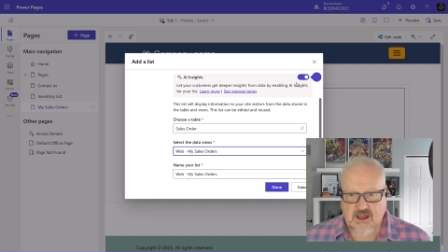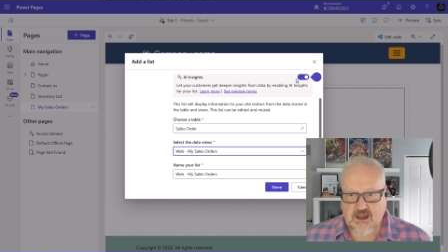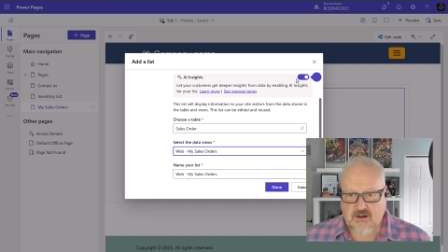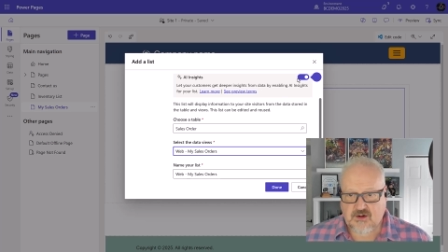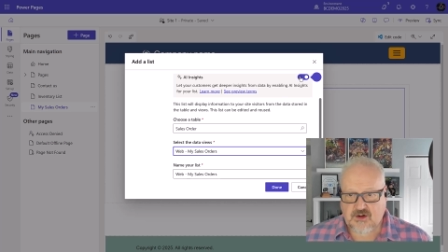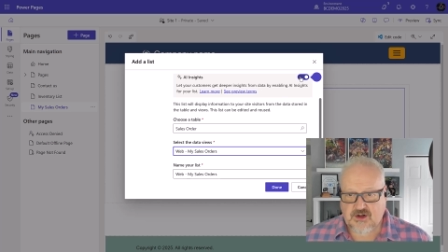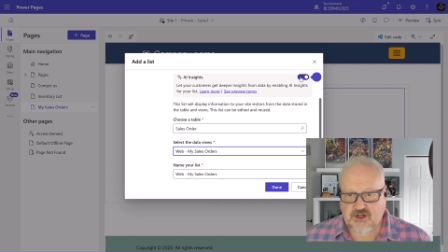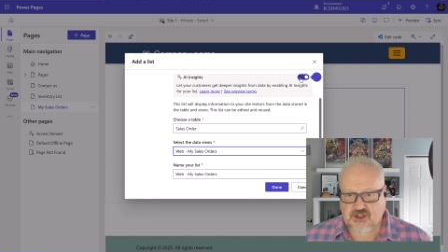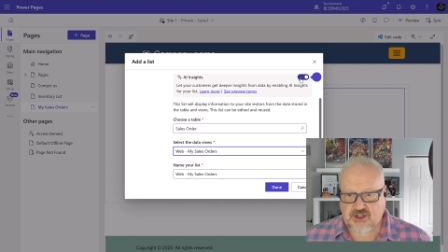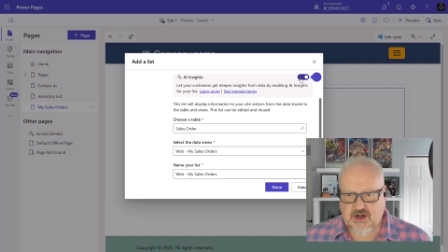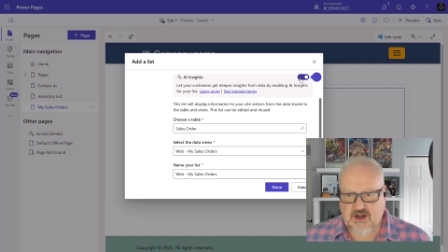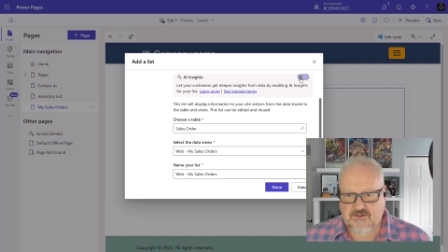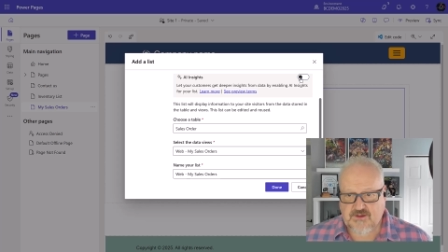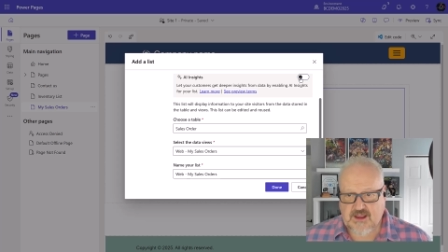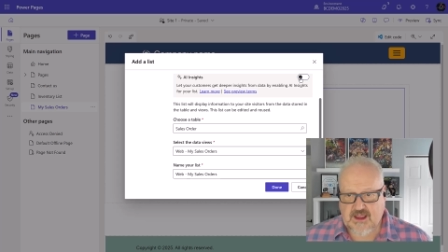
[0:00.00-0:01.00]
I'm going to shut
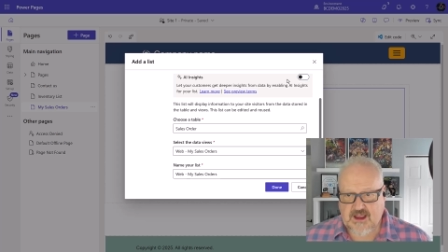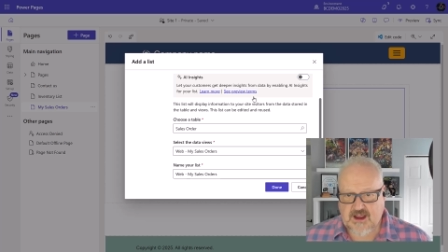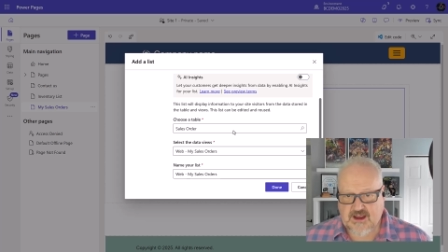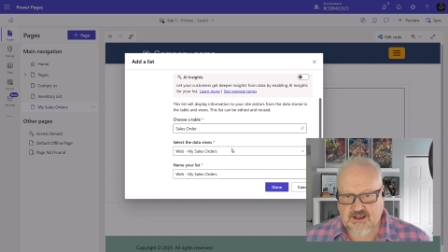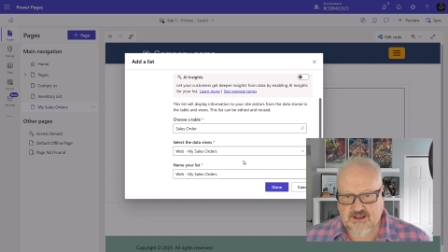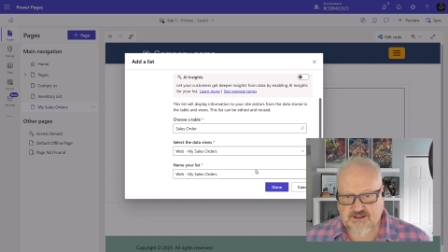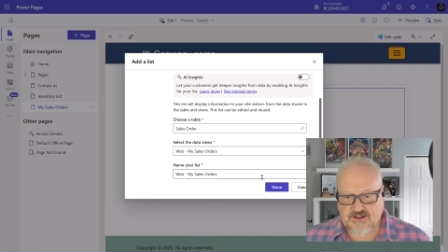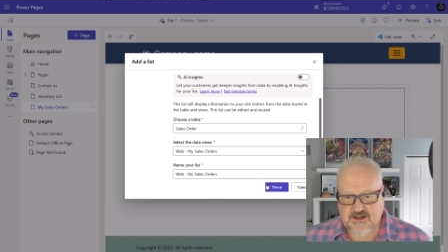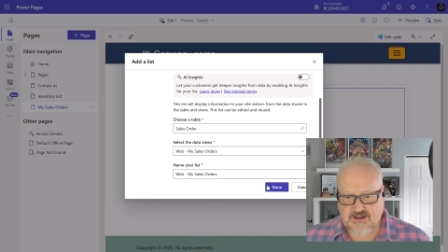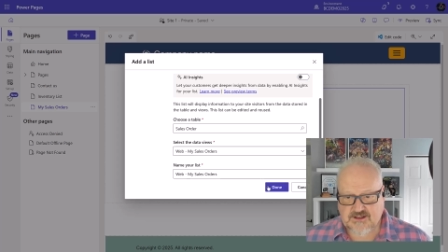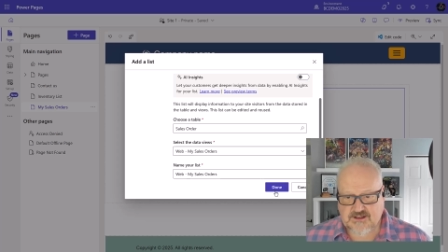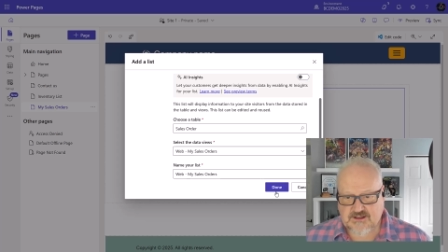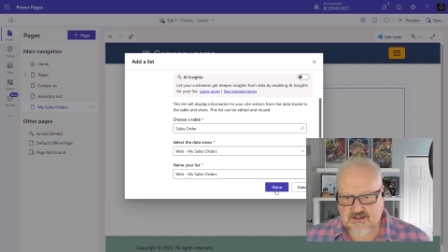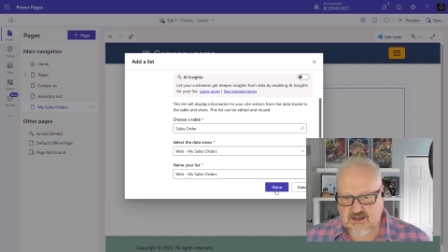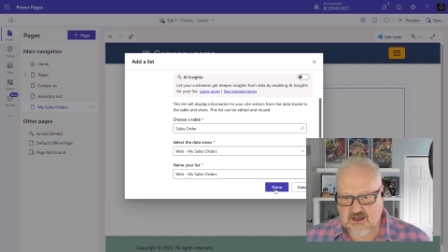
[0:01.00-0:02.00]
off the AI
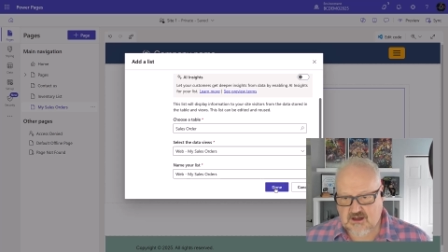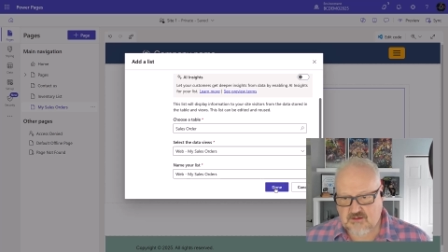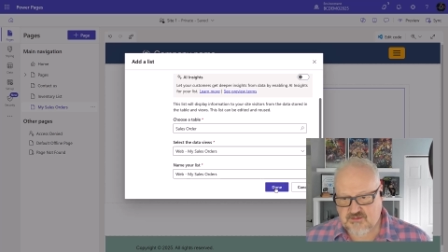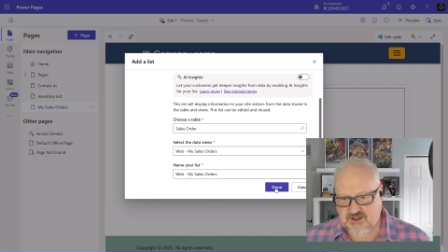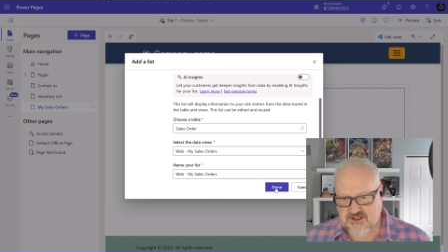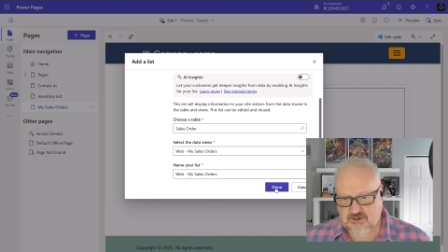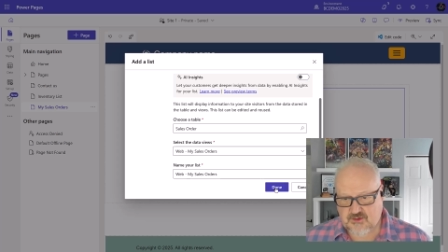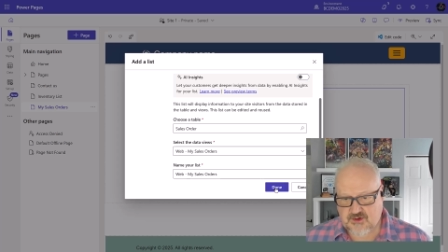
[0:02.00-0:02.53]
insights just so we're not